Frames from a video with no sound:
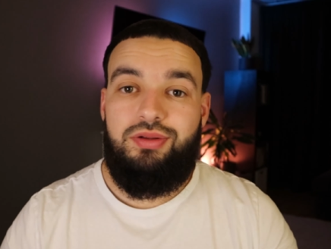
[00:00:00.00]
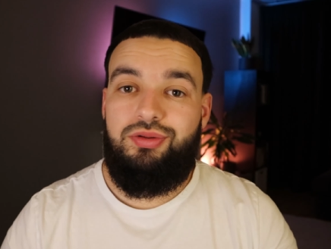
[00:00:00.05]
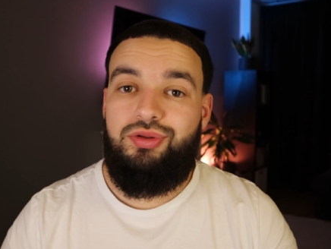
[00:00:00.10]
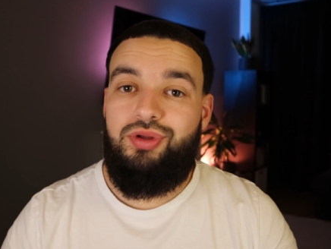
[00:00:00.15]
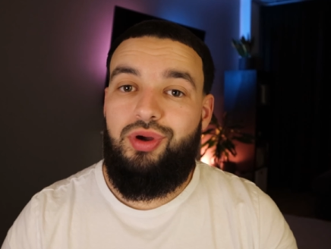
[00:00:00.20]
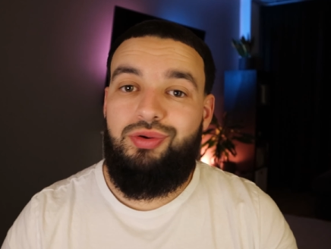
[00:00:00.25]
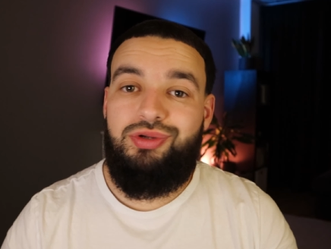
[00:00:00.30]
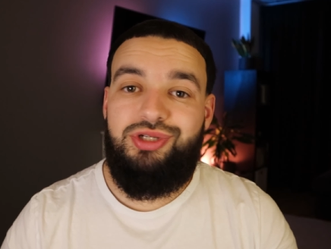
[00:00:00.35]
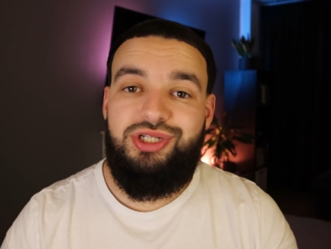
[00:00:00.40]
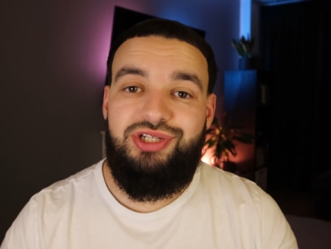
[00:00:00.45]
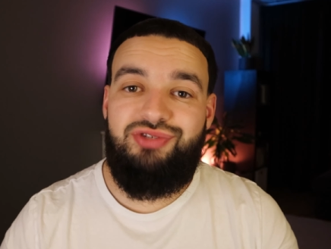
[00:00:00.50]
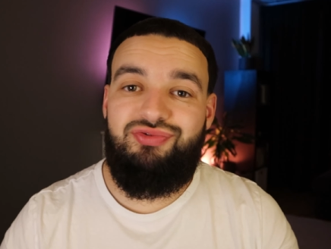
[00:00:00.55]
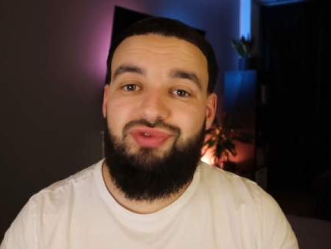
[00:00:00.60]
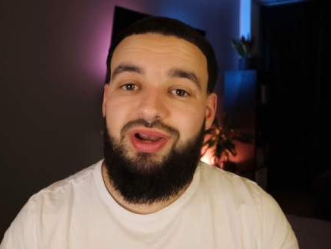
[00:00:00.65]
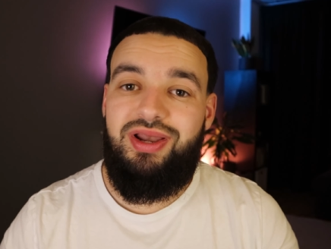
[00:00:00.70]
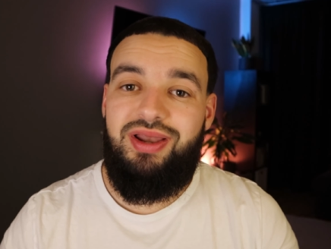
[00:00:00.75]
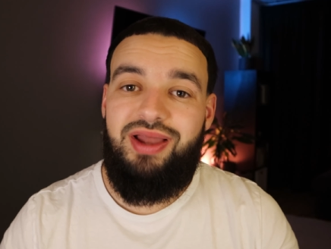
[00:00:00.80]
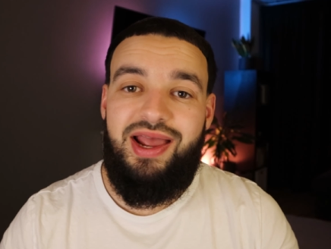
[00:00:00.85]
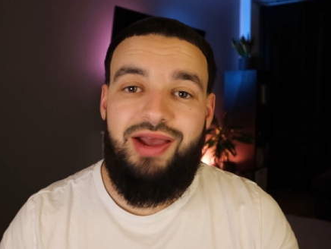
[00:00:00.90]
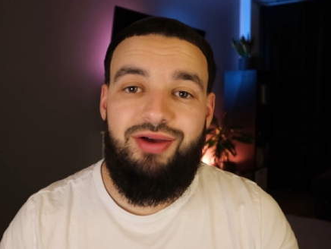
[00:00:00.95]
Don't just
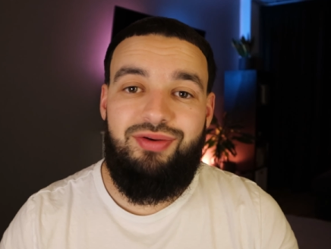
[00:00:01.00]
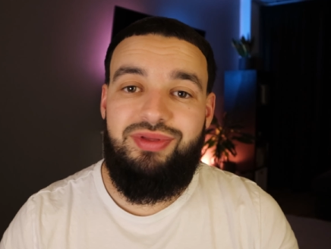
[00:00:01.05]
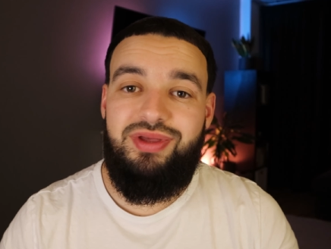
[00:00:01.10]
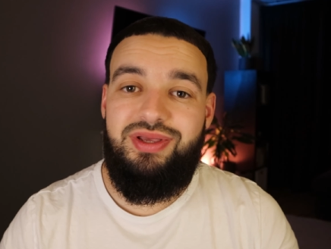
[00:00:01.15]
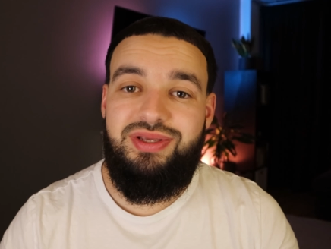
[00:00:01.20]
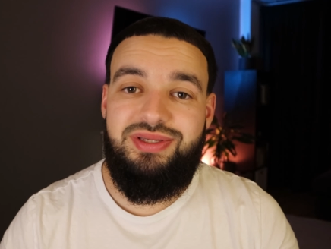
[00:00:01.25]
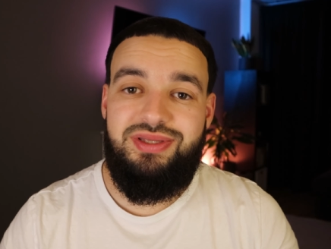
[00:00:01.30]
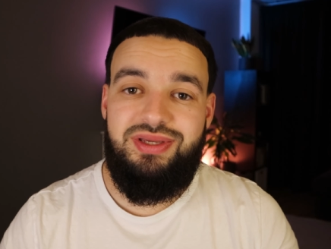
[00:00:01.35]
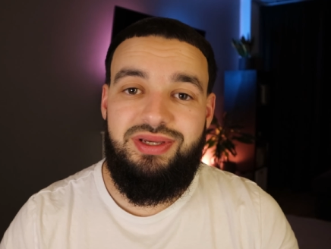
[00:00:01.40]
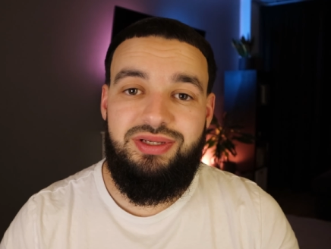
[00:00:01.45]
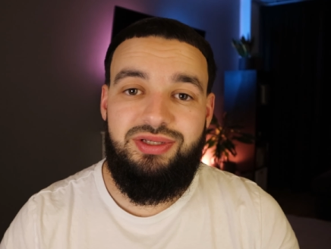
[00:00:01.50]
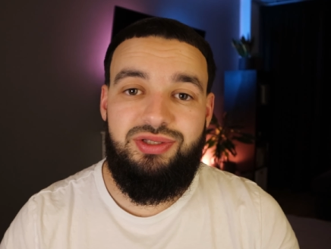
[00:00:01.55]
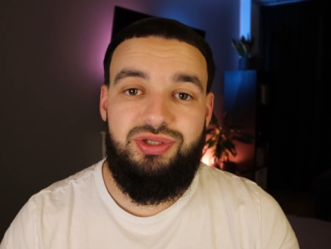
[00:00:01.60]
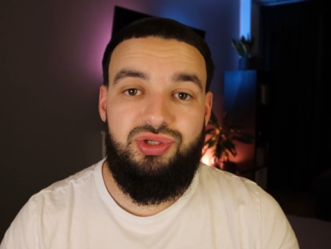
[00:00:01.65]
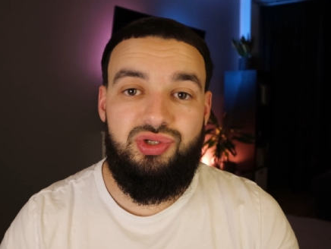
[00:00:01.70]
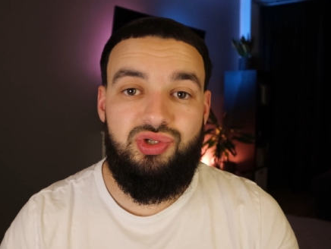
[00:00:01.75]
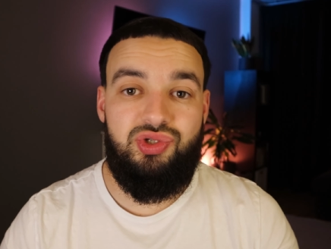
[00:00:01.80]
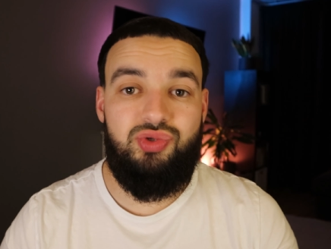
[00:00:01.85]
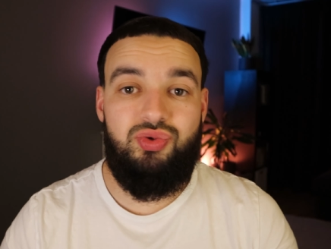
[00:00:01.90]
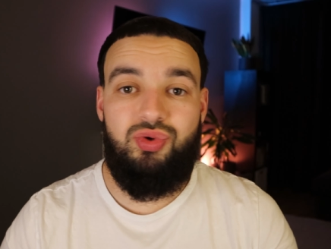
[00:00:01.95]
rely on these things to
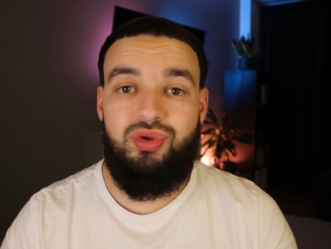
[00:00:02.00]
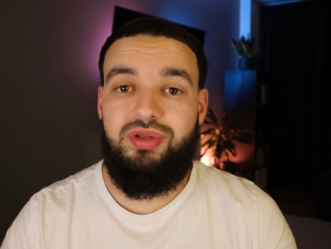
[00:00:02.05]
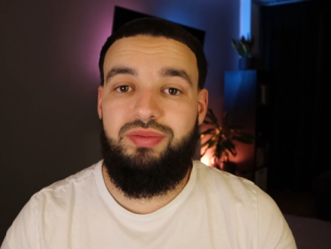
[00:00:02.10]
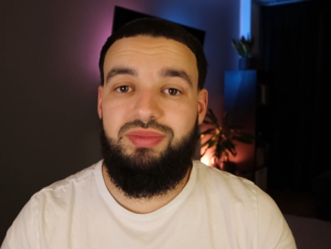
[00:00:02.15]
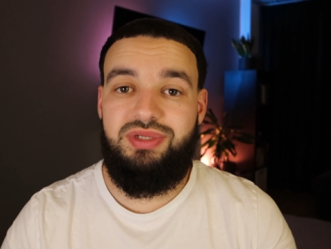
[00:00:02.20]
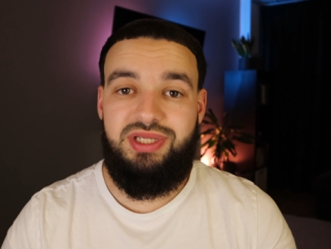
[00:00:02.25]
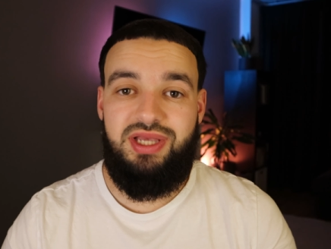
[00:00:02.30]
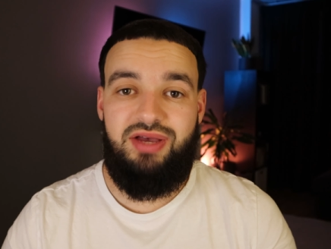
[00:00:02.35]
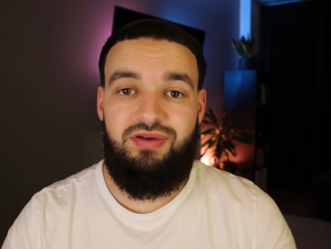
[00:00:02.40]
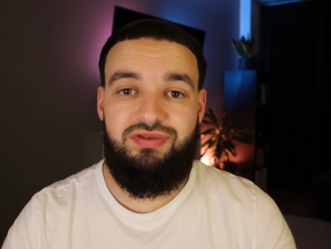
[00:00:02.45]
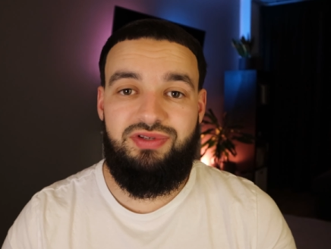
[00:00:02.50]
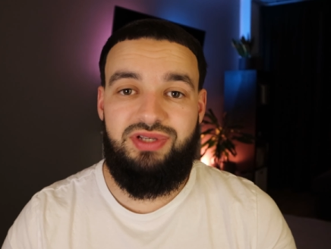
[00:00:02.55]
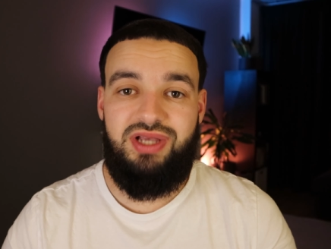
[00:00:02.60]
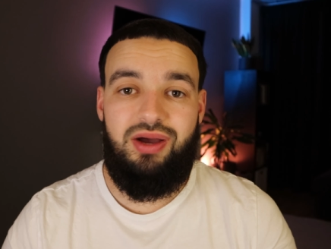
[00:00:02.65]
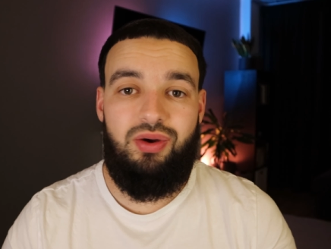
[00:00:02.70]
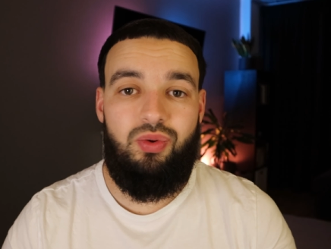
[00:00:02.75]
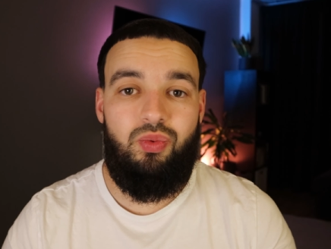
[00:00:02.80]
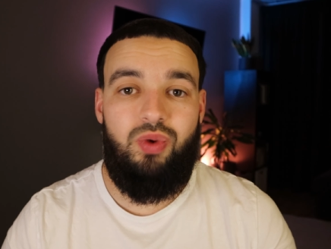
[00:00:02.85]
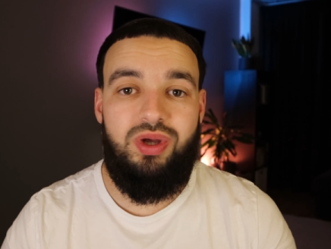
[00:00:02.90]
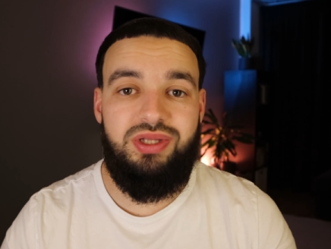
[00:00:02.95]
sort themselves
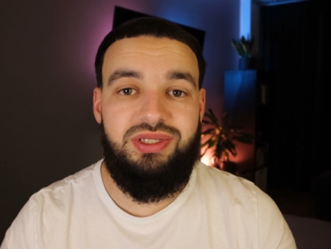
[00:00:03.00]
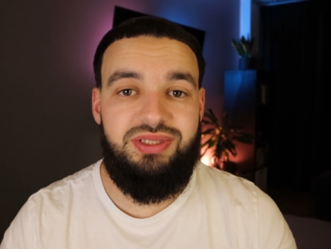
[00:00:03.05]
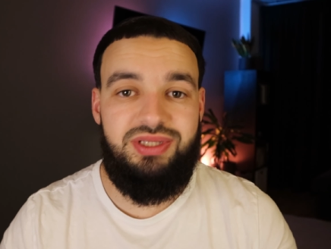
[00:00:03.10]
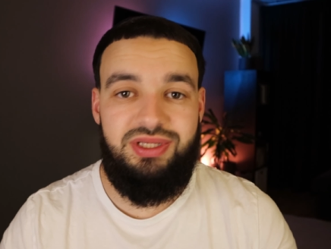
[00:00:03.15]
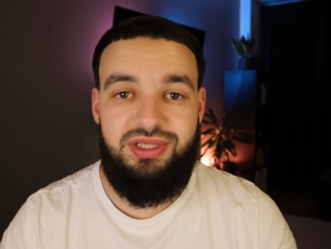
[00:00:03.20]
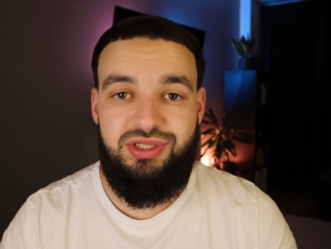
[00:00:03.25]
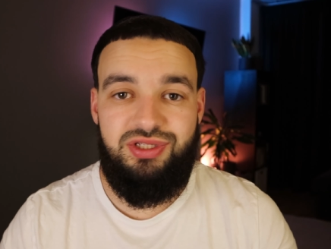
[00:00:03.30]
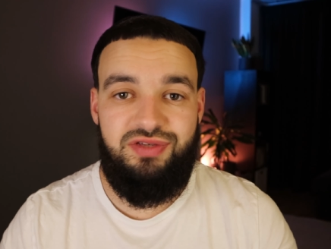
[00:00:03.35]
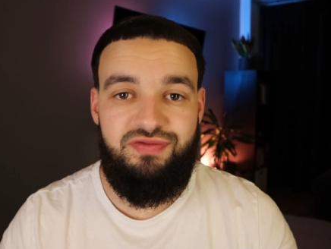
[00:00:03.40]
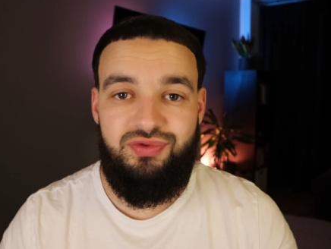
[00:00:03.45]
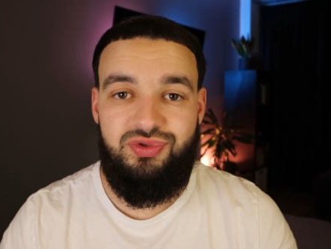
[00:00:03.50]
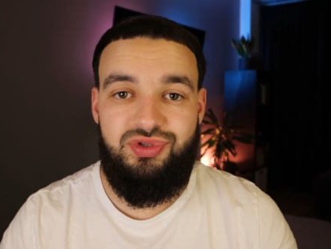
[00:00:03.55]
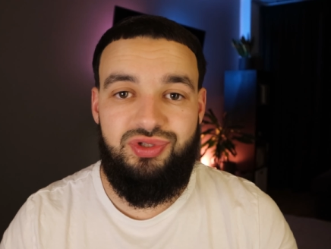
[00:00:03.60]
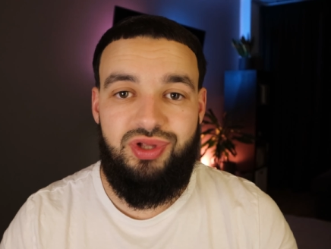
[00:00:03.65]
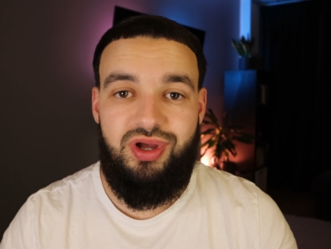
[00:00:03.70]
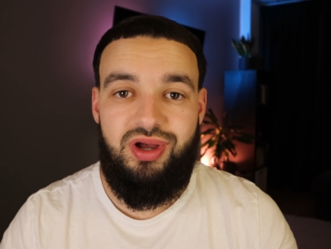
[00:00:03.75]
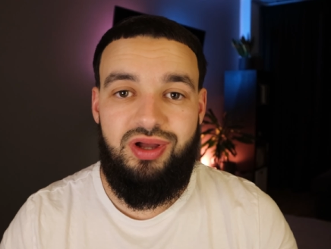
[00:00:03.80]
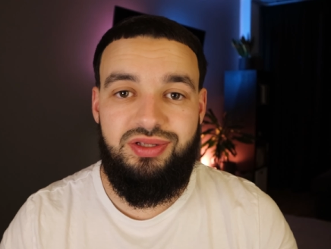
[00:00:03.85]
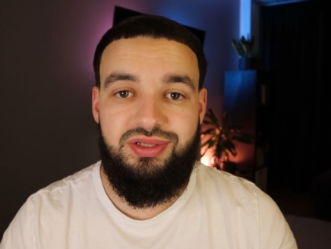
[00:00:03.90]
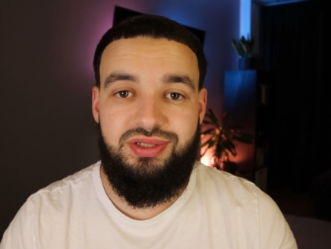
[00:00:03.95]
out once the interview
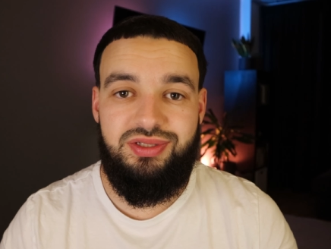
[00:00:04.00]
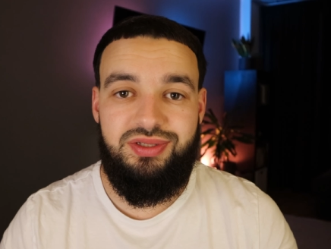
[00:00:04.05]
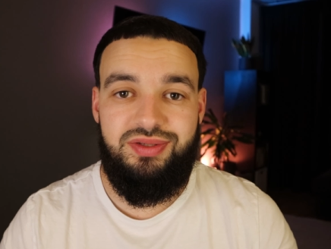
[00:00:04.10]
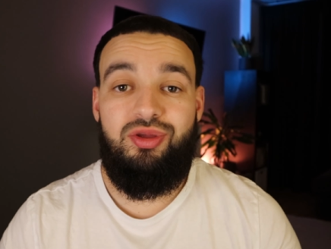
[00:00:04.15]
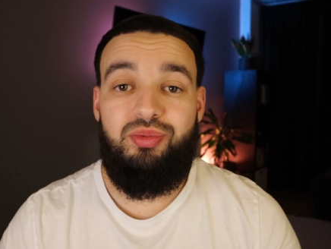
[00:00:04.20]
starts.